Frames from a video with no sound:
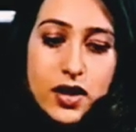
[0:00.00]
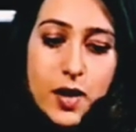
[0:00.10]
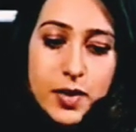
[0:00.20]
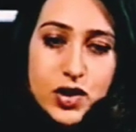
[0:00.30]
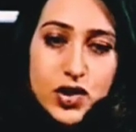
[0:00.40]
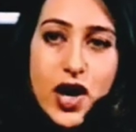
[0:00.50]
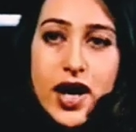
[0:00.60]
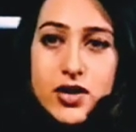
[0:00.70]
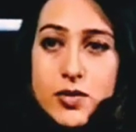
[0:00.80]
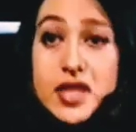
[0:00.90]
I mean,
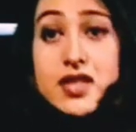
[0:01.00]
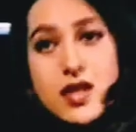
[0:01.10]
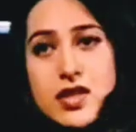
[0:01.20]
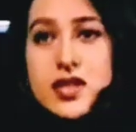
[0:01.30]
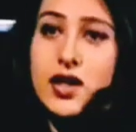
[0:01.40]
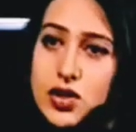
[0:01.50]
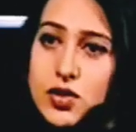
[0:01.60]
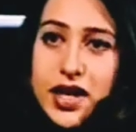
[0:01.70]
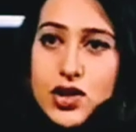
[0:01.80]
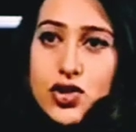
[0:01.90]
trying to be sincere to
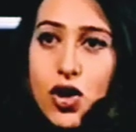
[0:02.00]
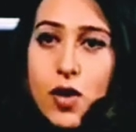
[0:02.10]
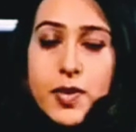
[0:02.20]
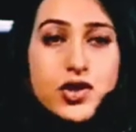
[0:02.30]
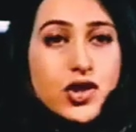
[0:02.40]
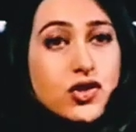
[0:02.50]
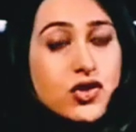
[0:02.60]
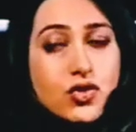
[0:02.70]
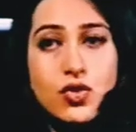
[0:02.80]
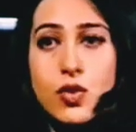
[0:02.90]
my job and just
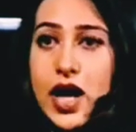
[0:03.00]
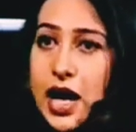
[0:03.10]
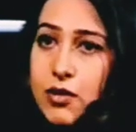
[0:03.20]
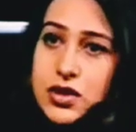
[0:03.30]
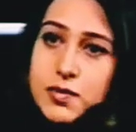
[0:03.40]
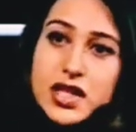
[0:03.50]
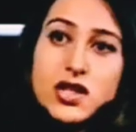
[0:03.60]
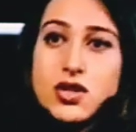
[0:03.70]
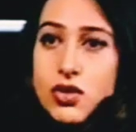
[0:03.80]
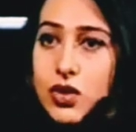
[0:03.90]
do what I was being
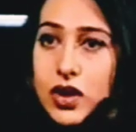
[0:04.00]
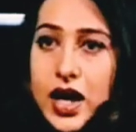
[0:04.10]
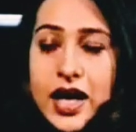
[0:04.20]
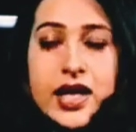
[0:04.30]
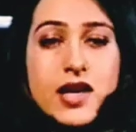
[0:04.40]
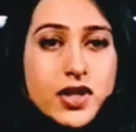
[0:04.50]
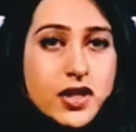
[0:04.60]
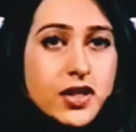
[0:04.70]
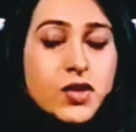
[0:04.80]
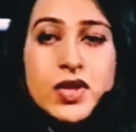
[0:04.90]
told. I never
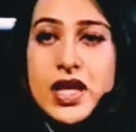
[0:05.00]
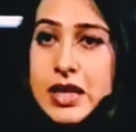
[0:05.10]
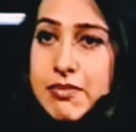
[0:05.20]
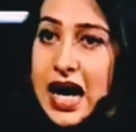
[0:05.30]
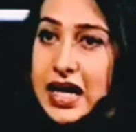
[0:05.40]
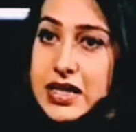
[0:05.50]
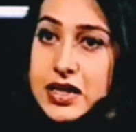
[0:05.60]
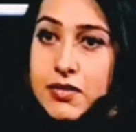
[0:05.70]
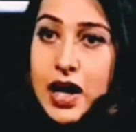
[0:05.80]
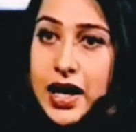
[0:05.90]
did it with any malice
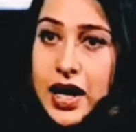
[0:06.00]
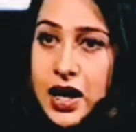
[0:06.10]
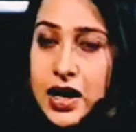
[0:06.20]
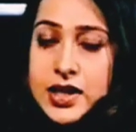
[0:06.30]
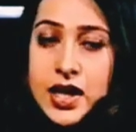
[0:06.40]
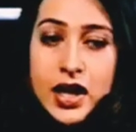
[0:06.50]
in my heart.